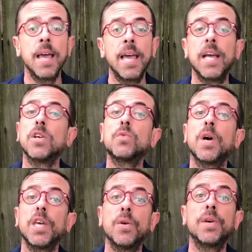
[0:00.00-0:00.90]
Here's
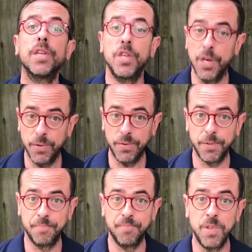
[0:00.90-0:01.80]
what you could use.
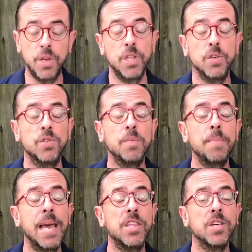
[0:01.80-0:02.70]
You could use
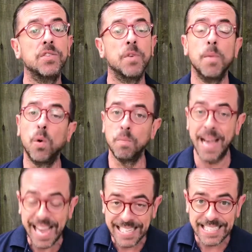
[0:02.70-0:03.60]
pages from old
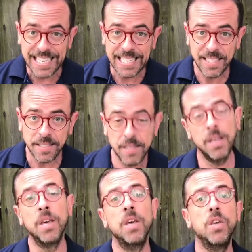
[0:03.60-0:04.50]
magazines.
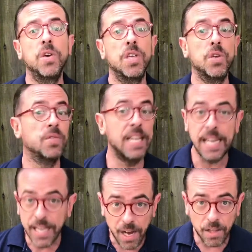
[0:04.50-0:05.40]
You could use
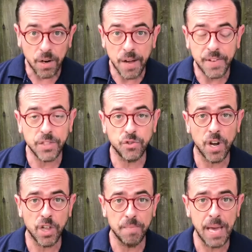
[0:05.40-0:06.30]
any color of
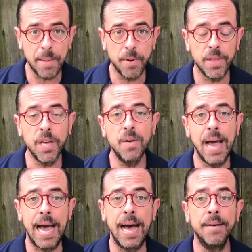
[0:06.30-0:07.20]
construction paper that you
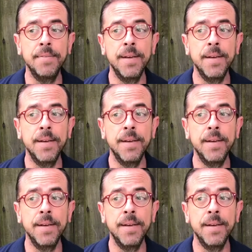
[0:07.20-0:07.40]
have,